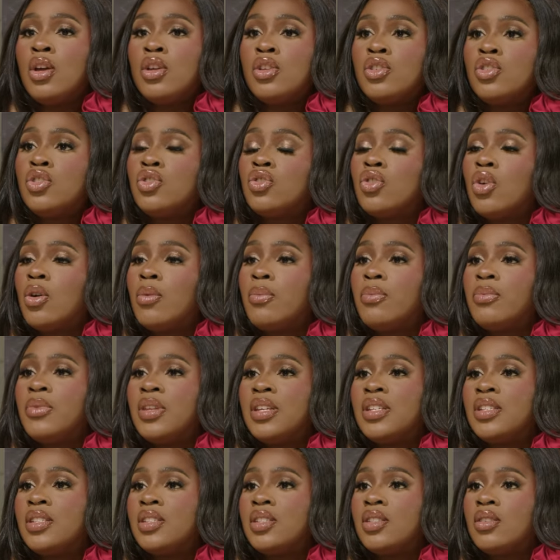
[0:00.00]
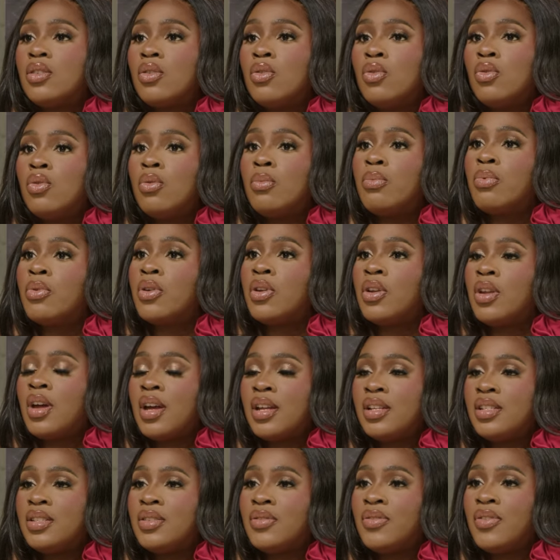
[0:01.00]
stop this corporate
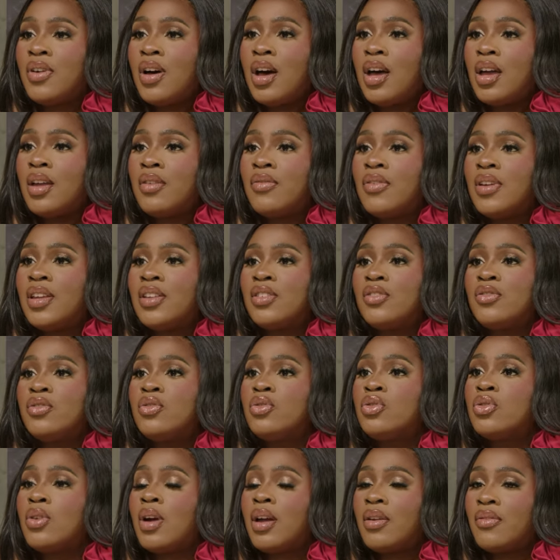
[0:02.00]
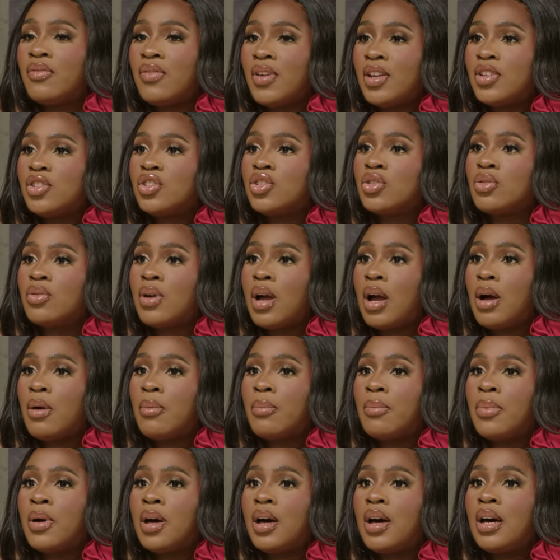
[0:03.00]
9-to-5 and try and venture
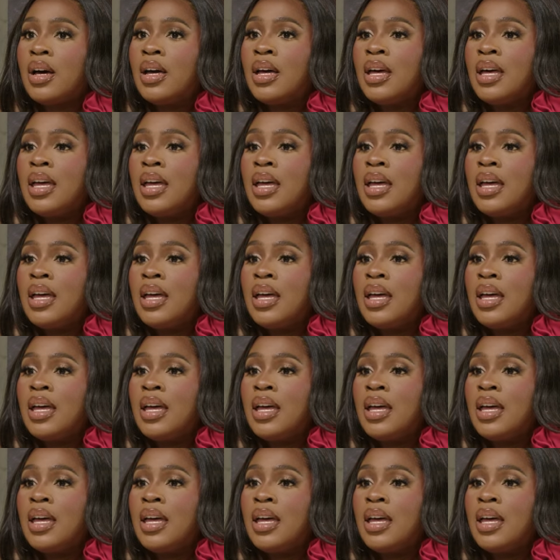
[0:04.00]
out, but